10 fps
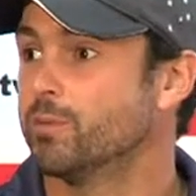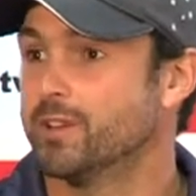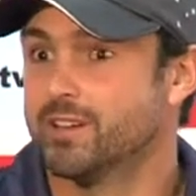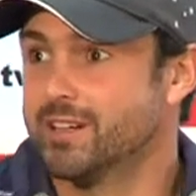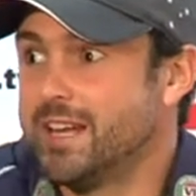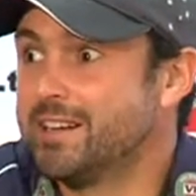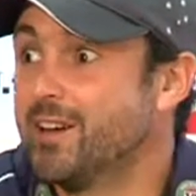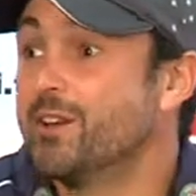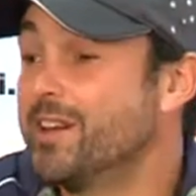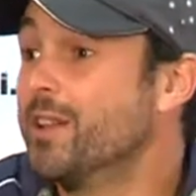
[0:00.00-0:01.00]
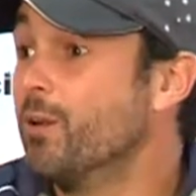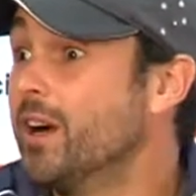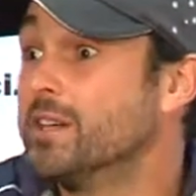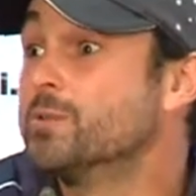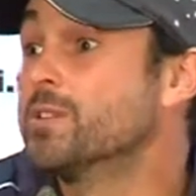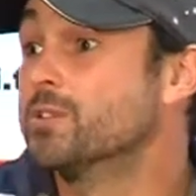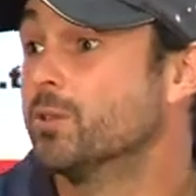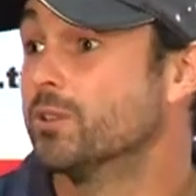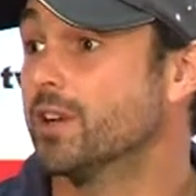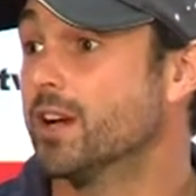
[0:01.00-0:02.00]
But it can go the other way, as we
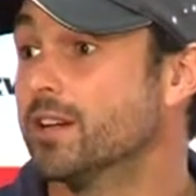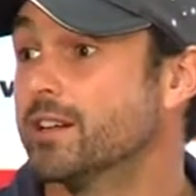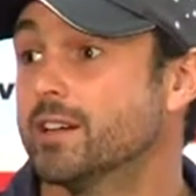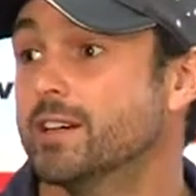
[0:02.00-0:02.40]
saw today.